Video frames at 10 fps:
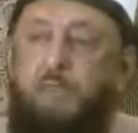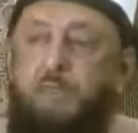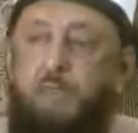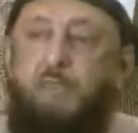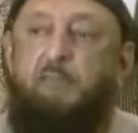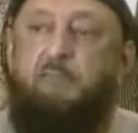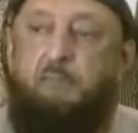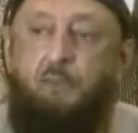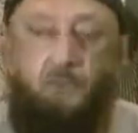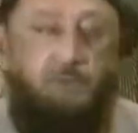Whether
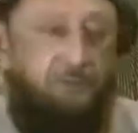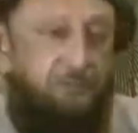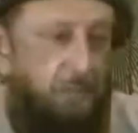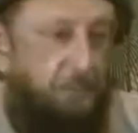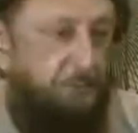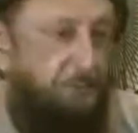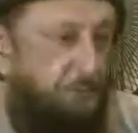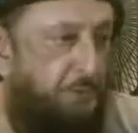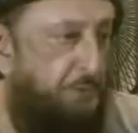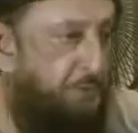he is or is
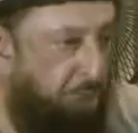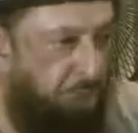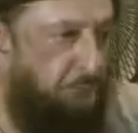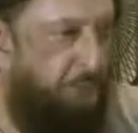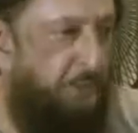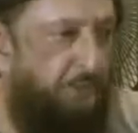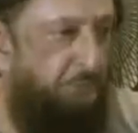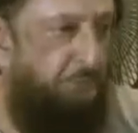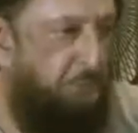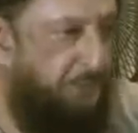not
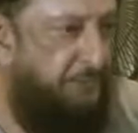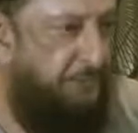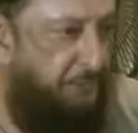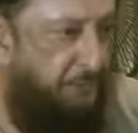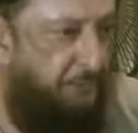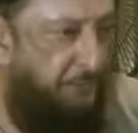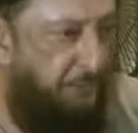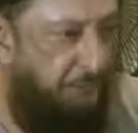a matter for me